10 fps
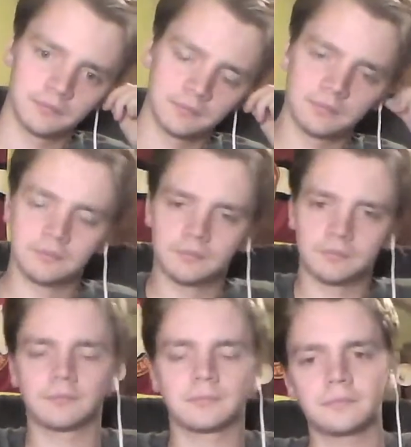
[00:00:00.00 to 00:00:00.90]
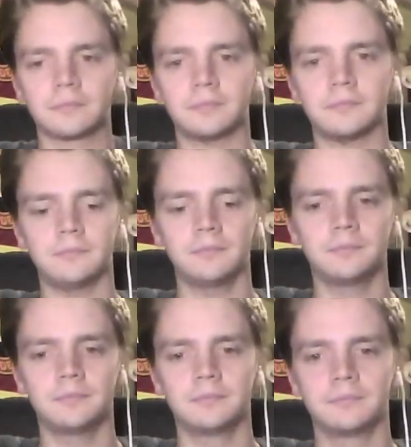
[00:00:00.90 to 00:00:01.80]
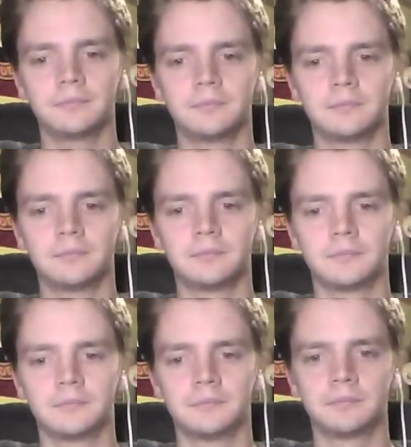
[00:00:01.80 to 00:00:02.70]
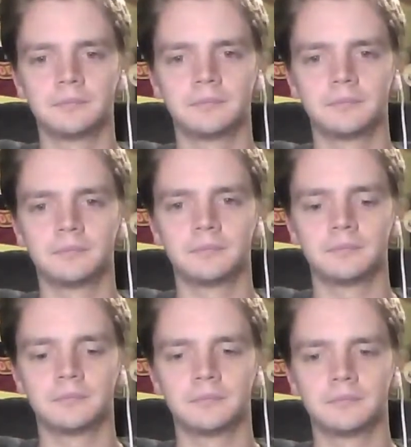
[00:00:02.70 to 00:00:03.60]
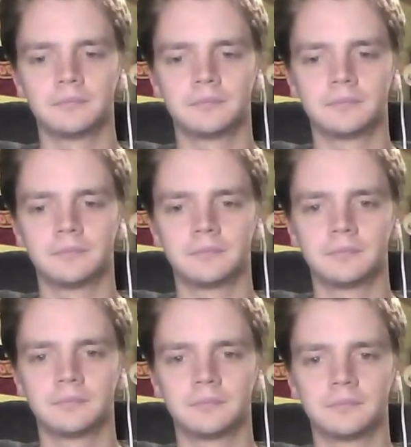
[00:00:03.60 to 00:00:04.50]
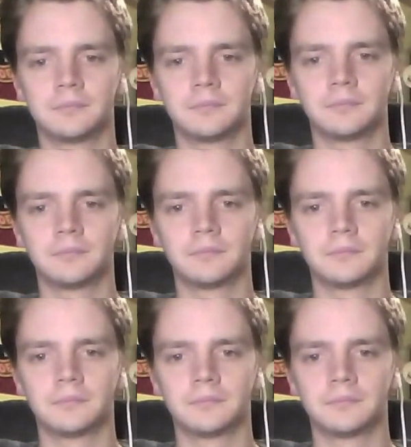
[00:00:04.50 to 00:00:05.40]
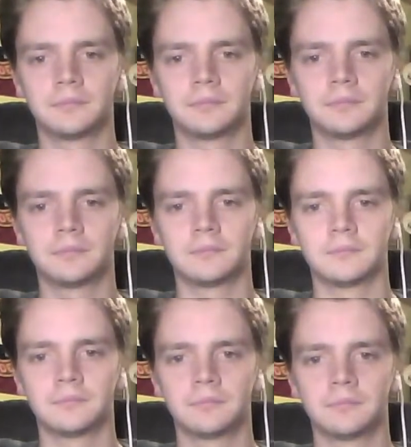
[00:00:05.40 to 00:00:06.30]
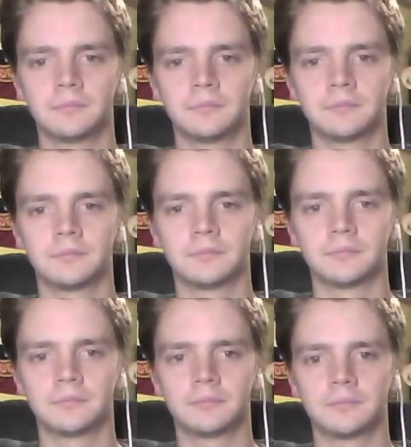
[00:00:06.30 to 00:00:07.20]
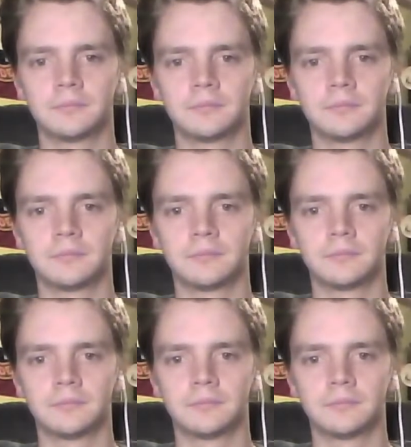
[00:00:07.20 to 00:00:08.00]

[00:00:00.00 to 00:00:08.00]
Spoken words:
(not speaking)